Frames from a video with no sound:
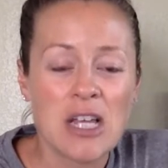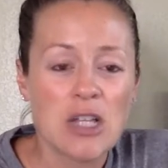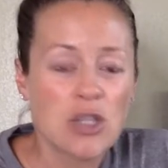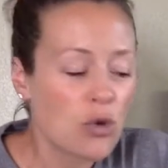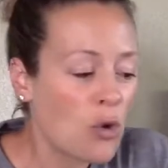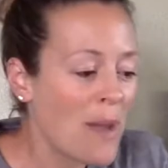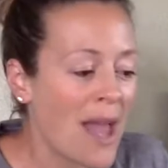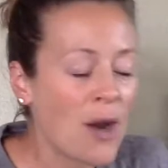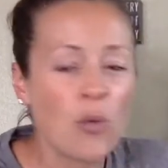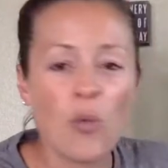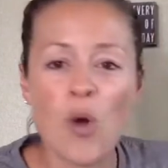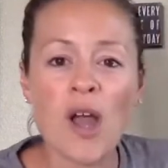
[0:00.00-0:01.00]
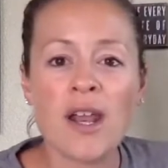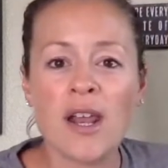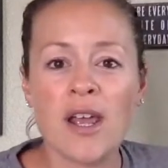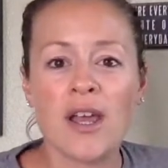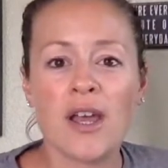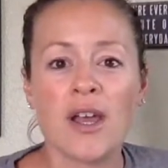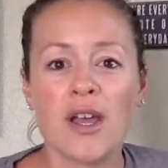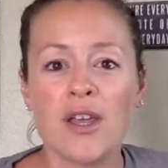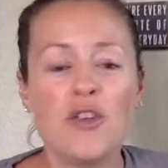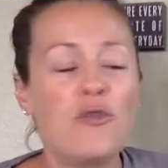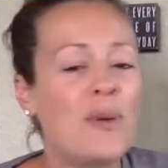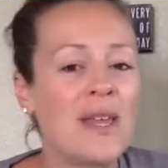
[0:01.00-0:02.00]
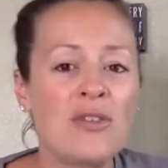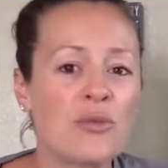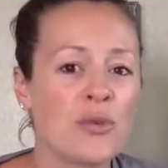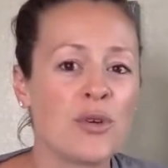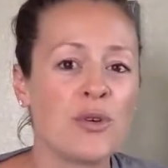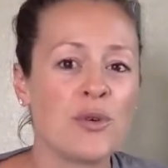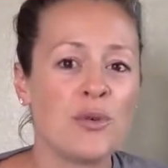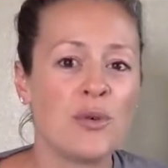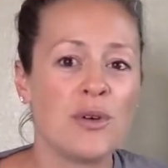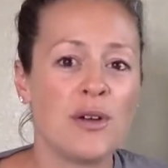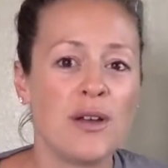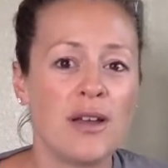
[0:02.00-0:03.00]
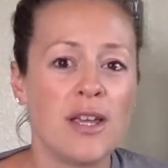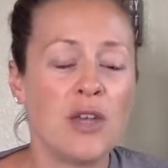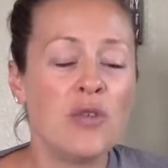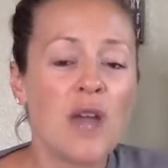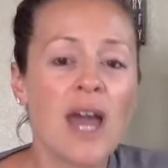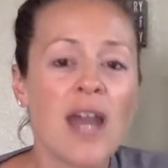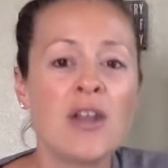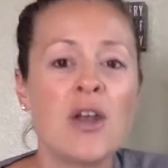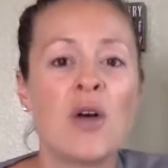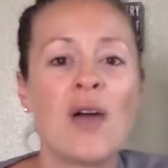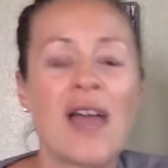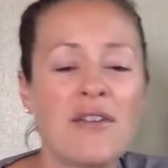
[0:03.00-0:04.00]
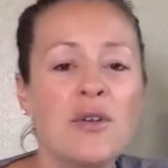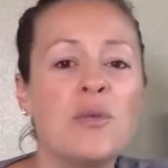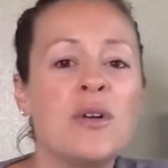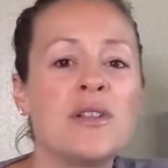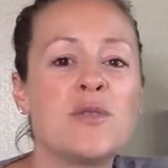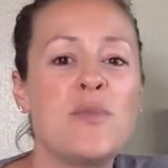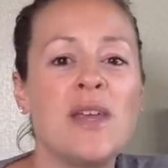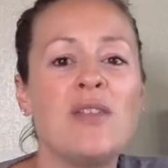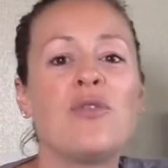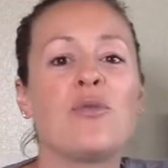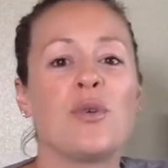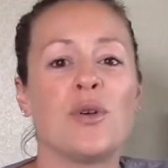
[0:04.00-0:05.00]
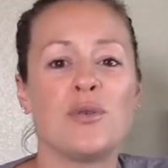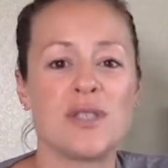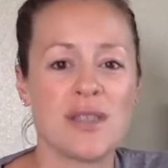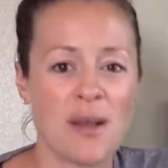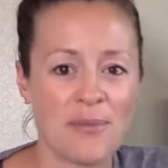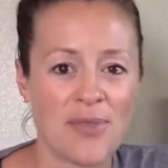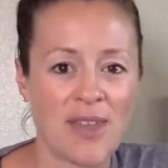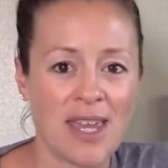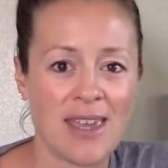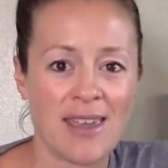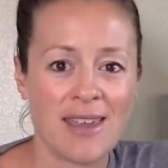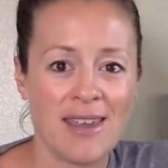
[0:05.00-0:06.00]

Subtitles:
So no matter what you've been through, you got to know everyone's been through something